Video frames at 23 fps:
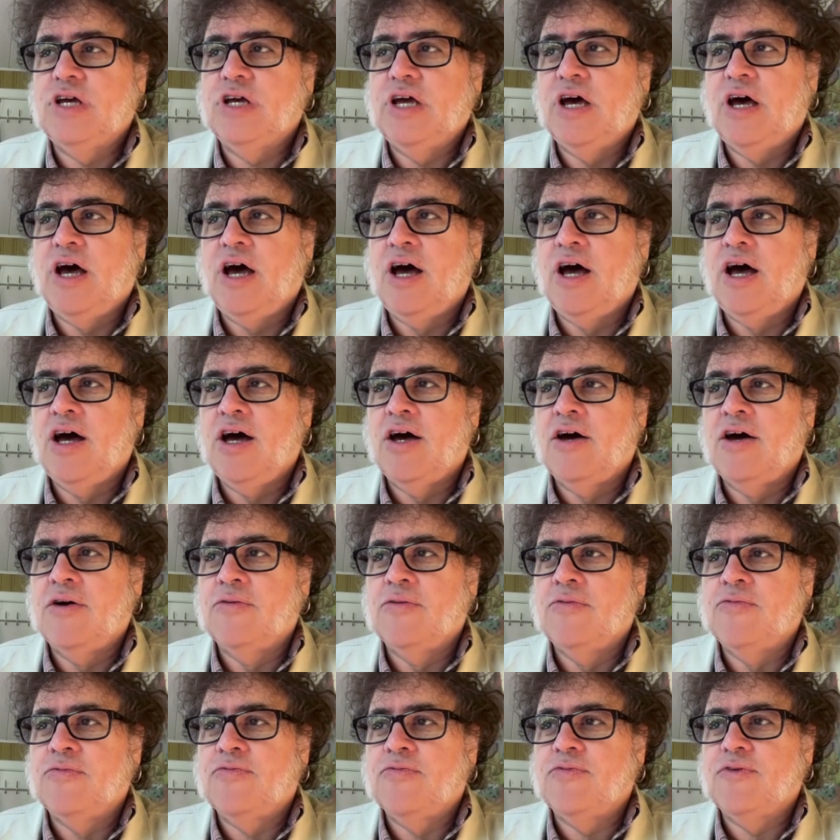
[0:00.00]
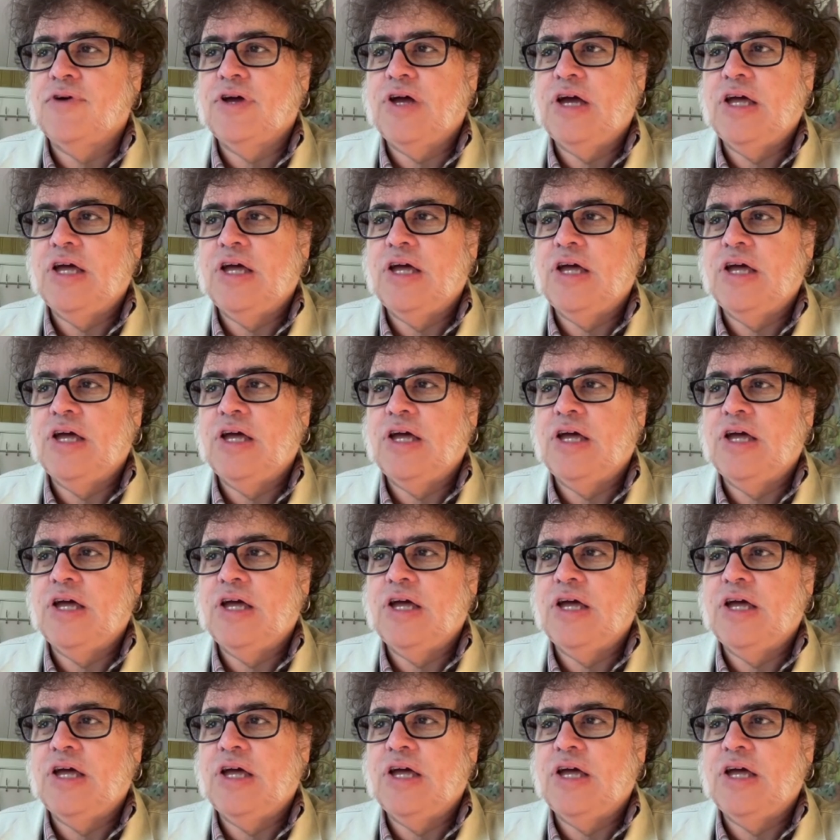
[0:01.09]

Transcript: of,